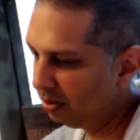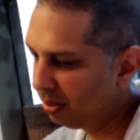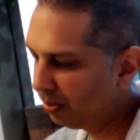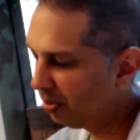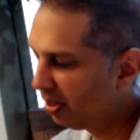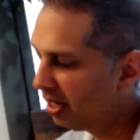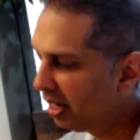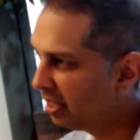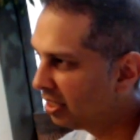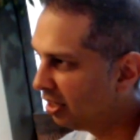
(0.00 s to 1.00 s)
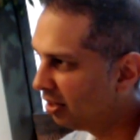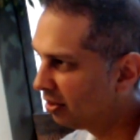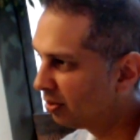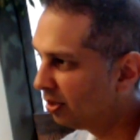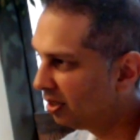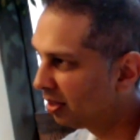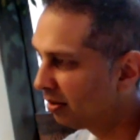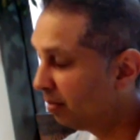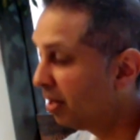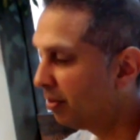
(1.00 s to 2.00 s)
when people play NHL, there's really,
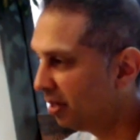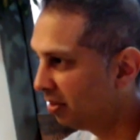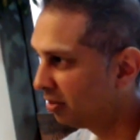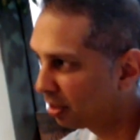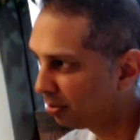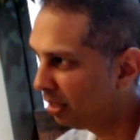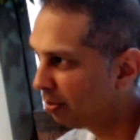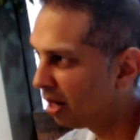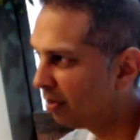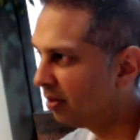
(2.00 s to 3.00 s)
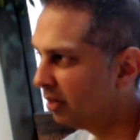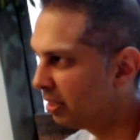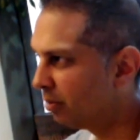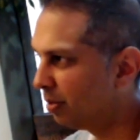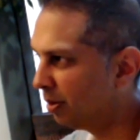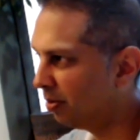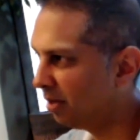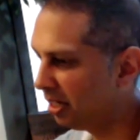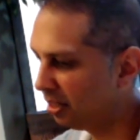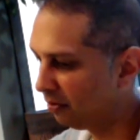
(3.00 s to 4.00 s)
in my opinion, there's three primary reasons why people play.